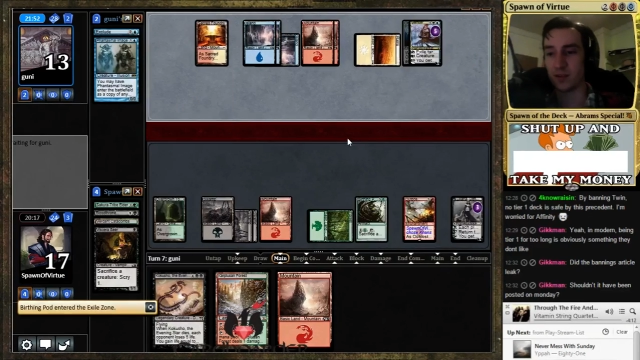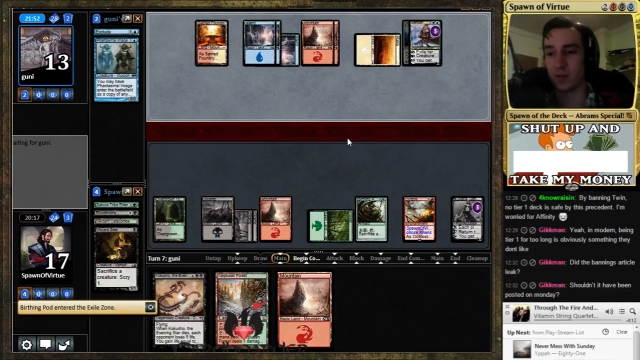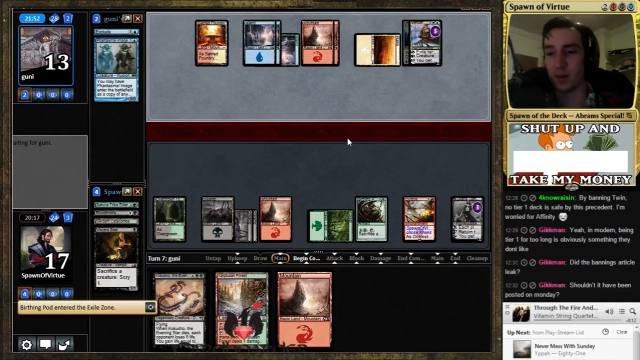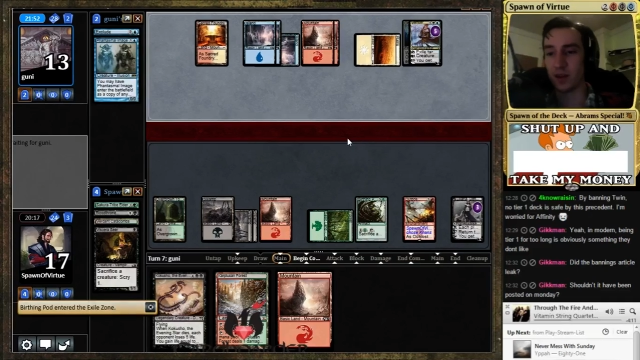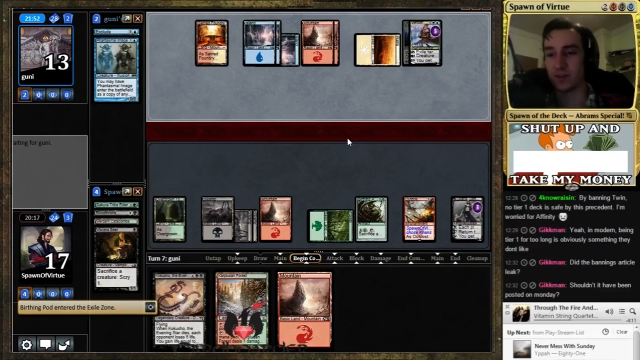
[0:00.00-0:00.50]

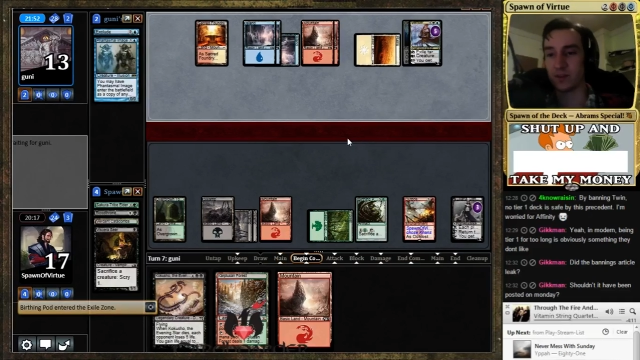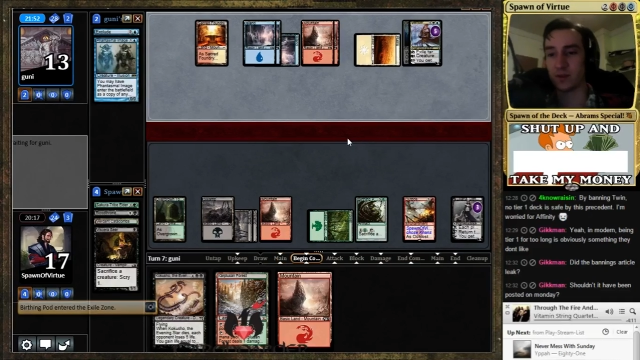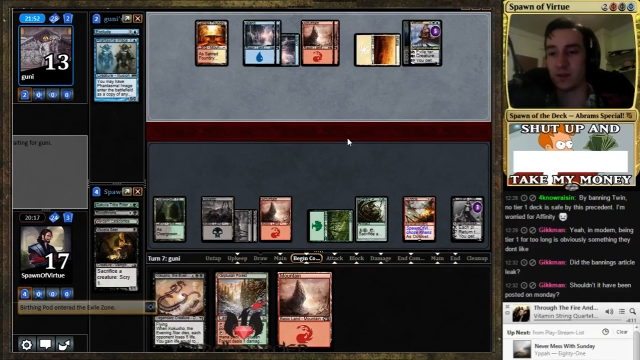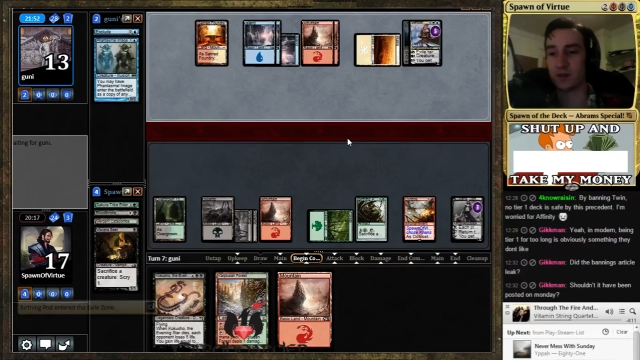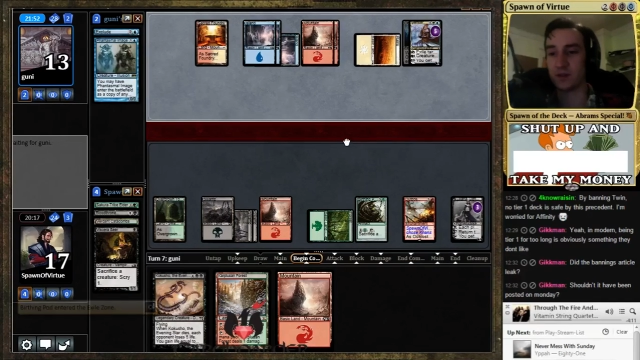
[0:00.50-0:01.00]
A Benny
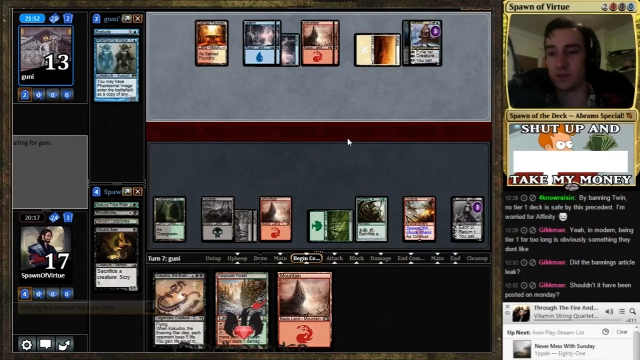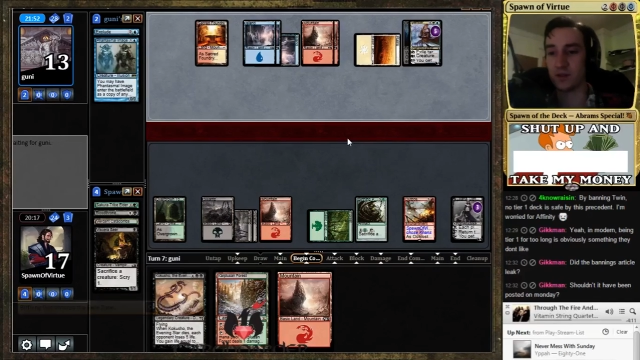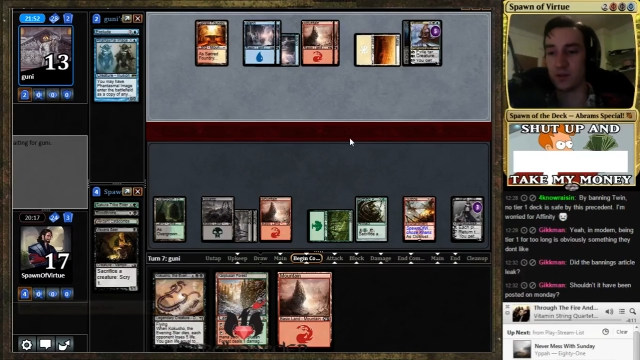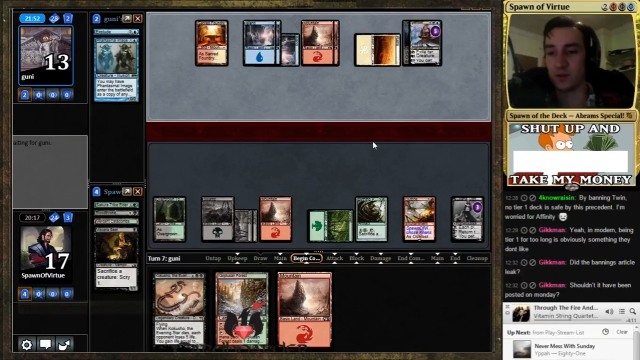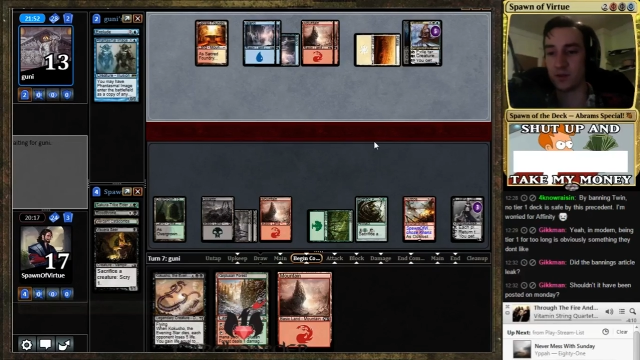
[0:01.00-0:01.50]
Twin,
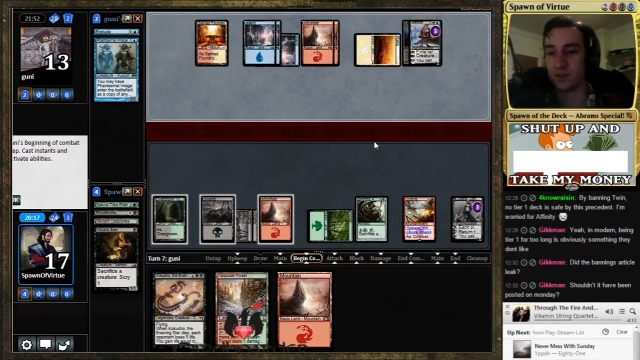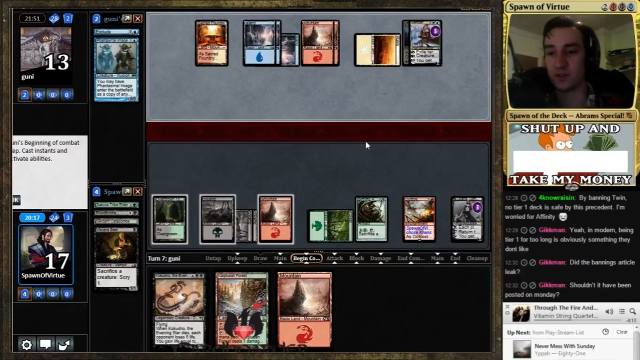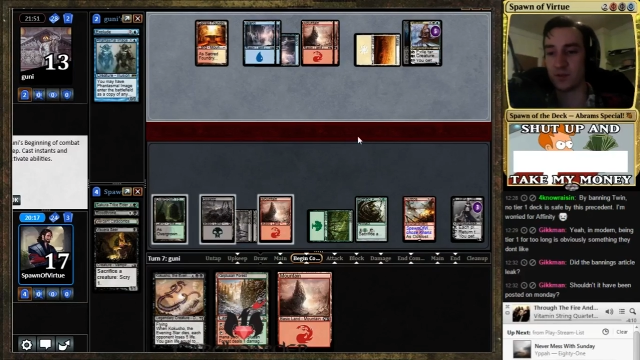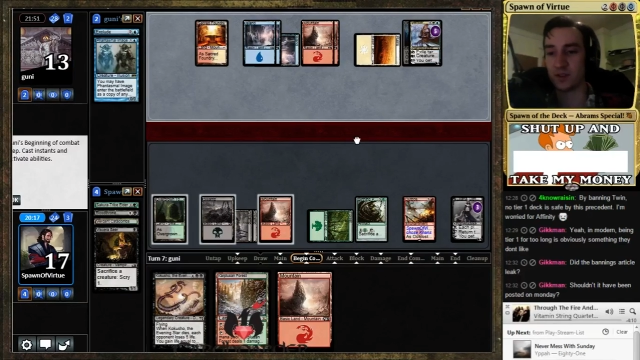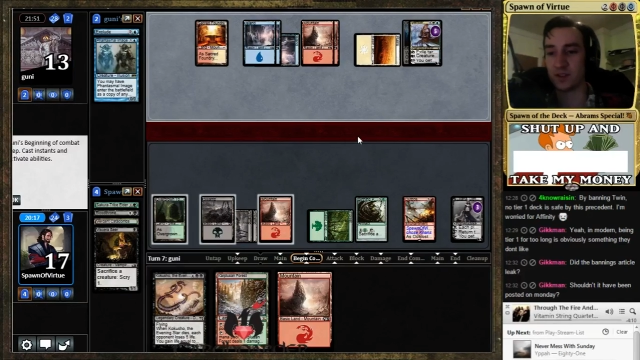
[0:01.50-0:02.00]
no tier
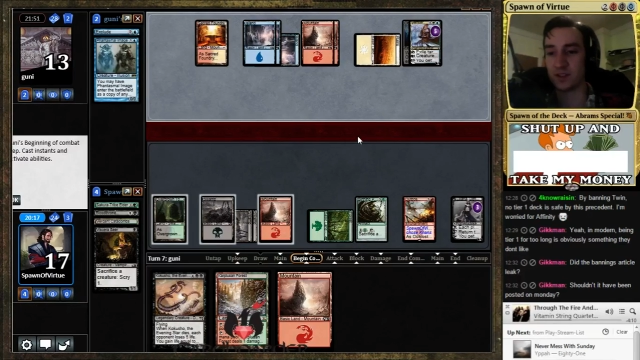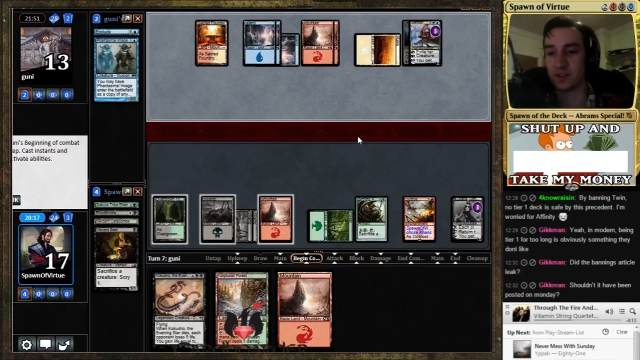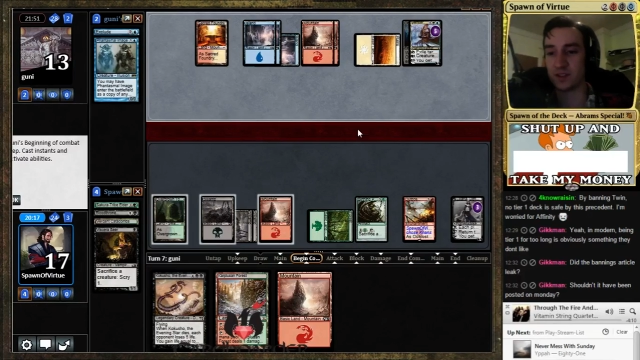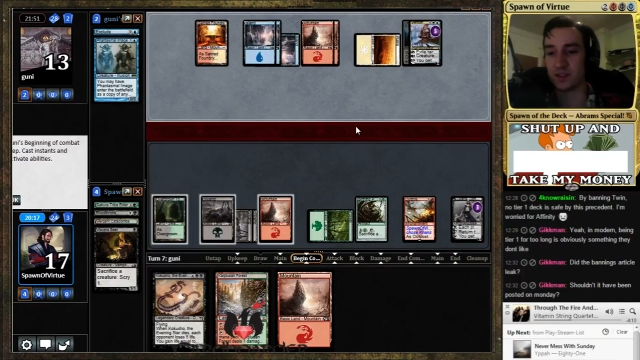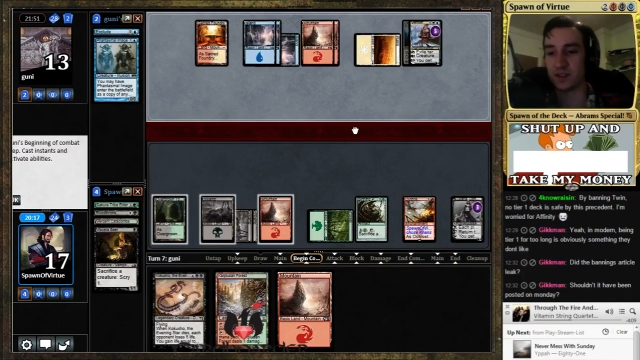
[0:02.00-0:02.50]
1
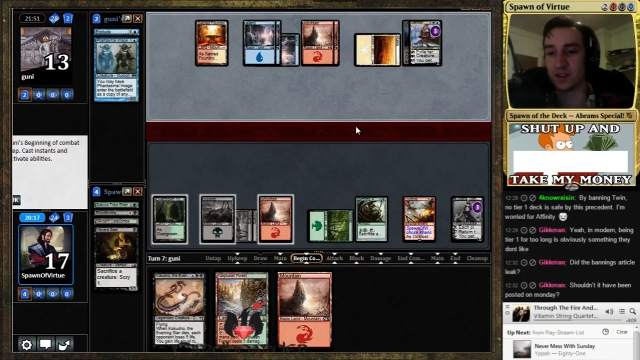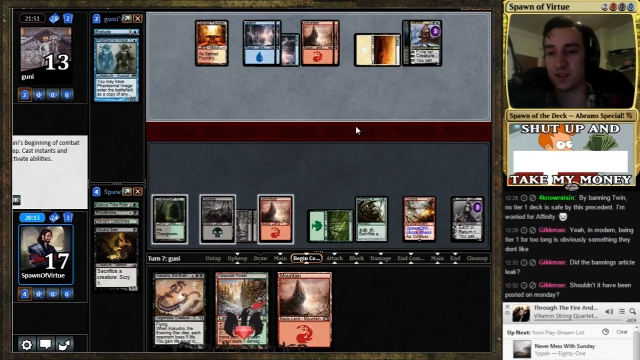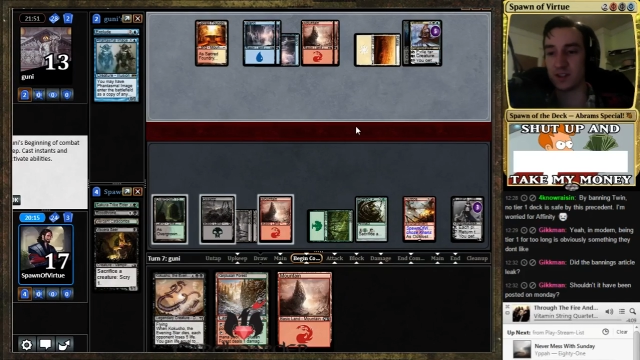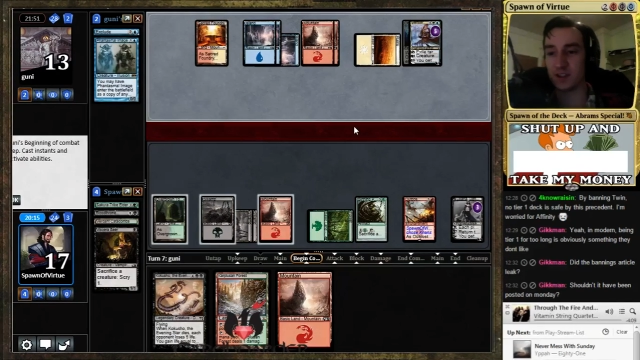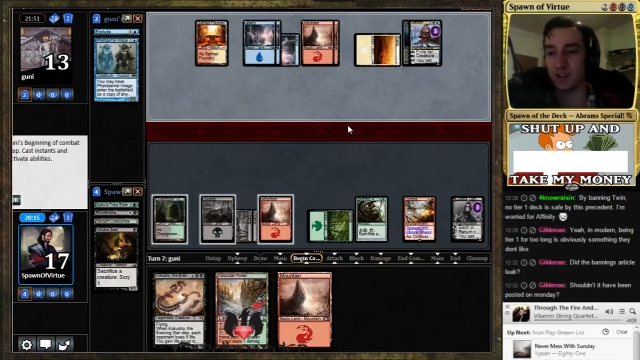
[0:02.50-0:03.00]
is
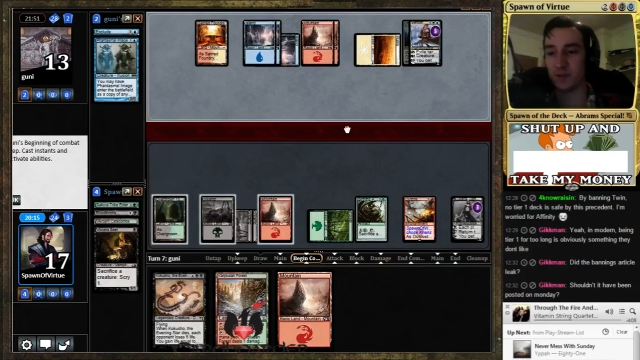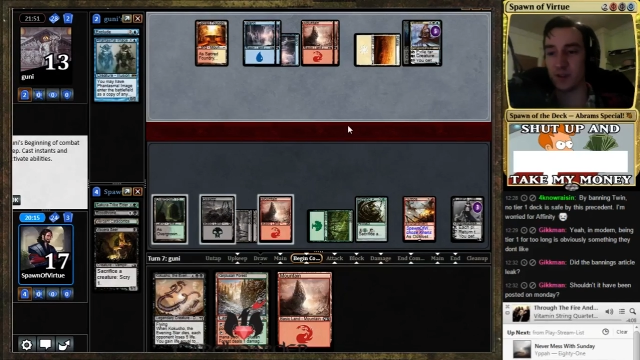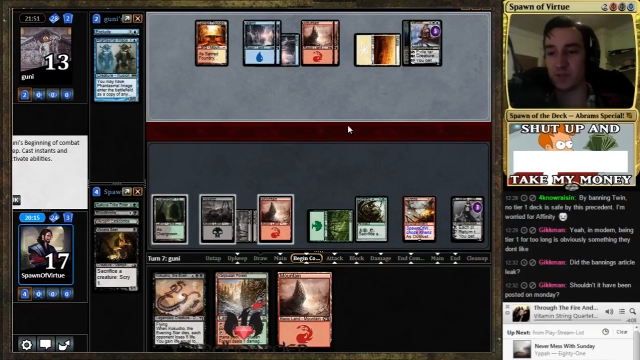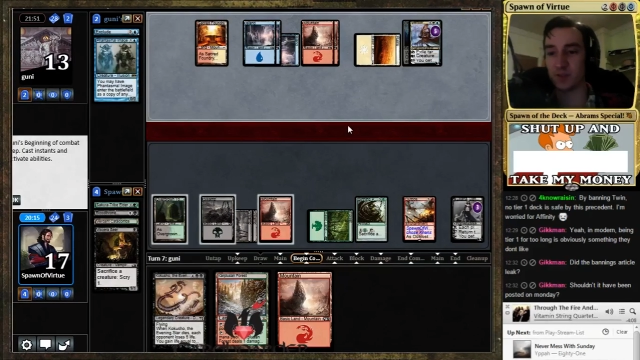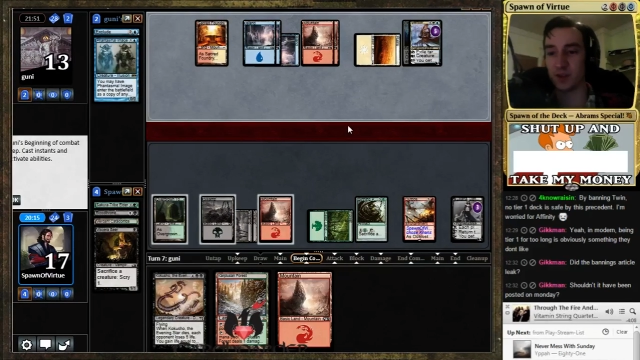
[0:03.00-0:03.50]
safe by
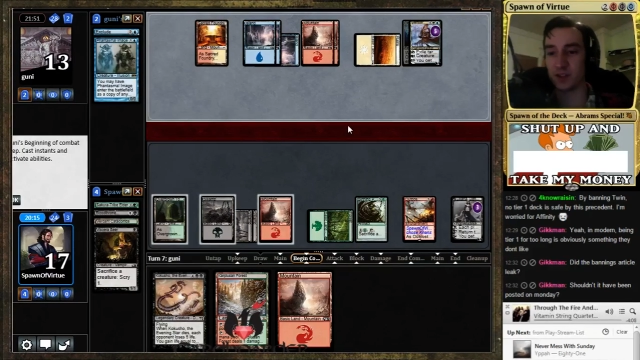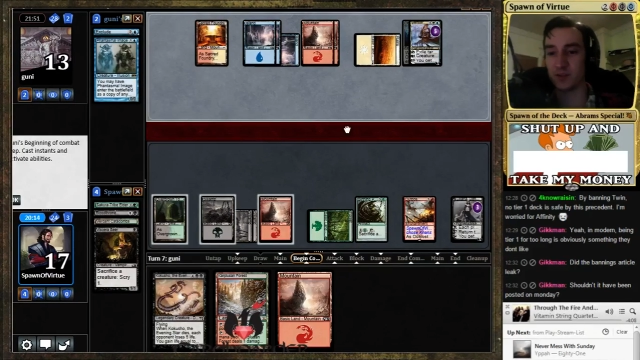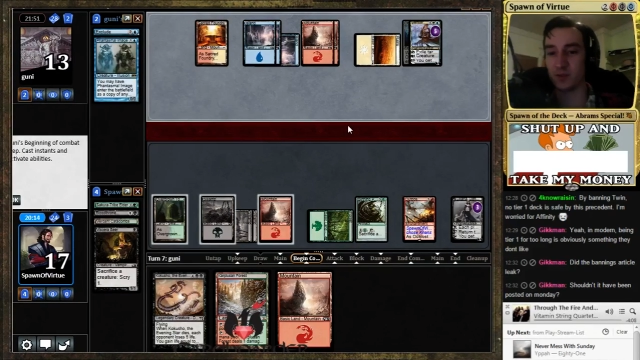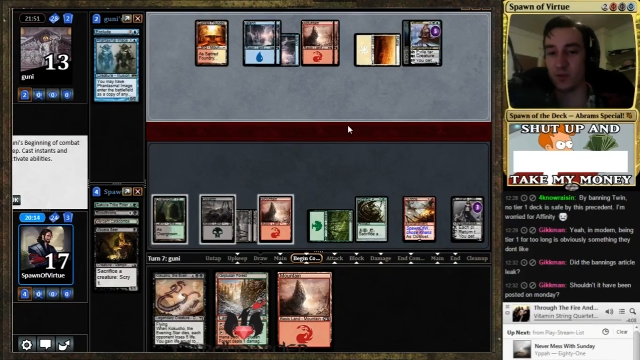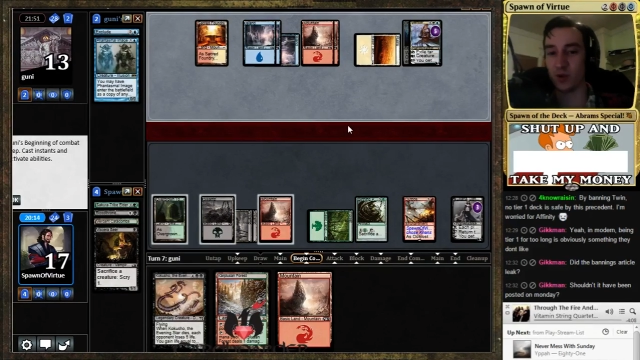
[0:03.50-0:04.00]
this precedent.
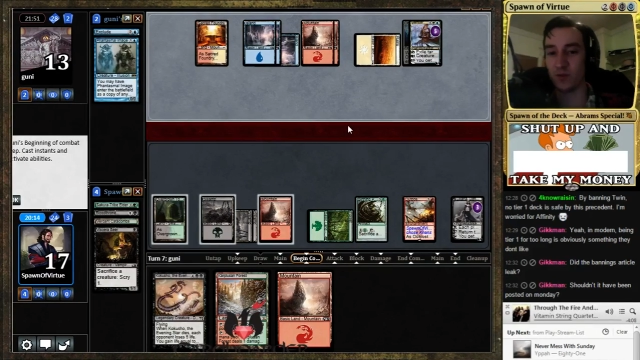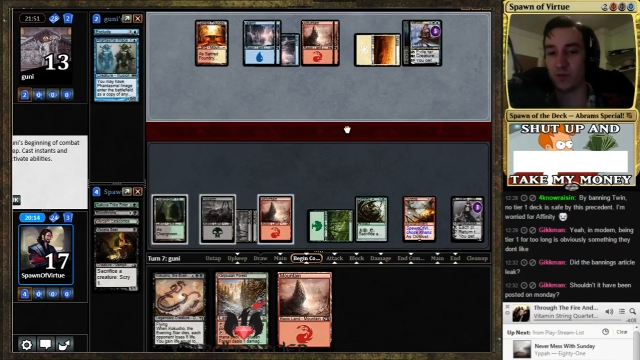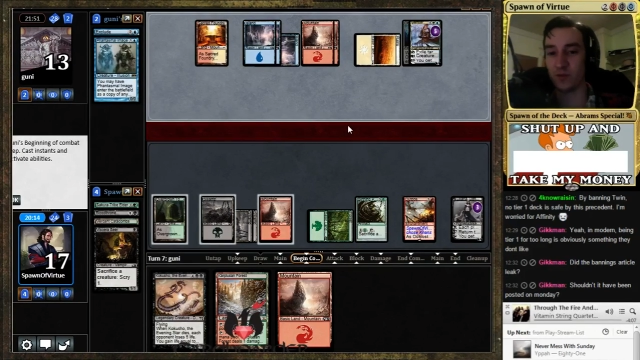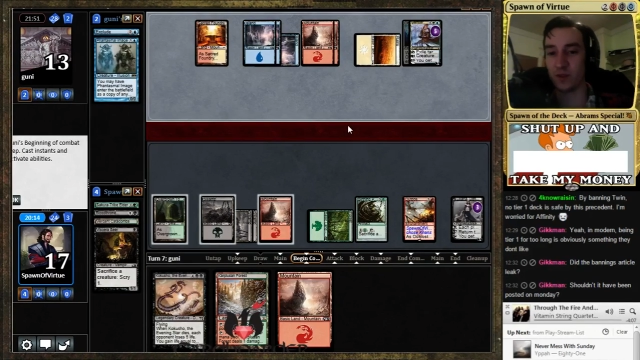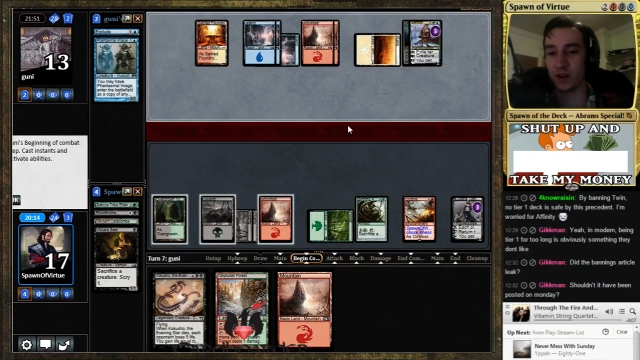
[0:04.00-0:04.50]
We worry for
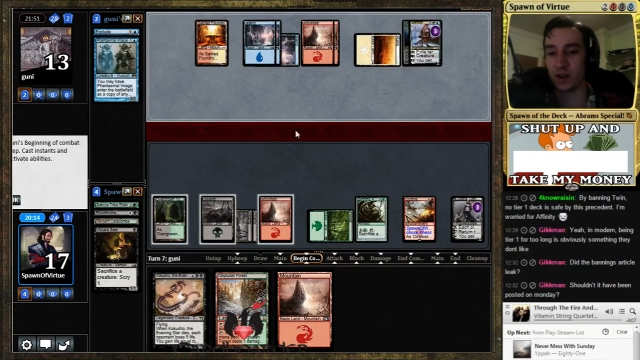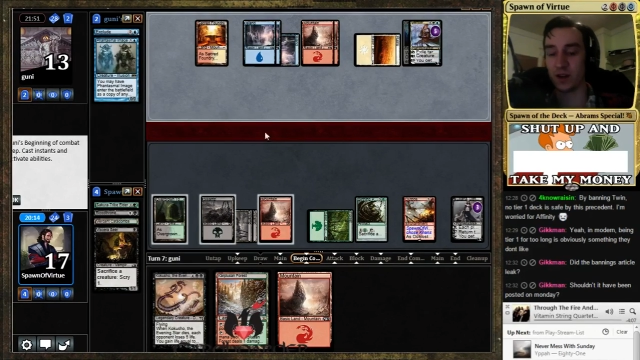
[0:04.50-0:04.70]
affinity.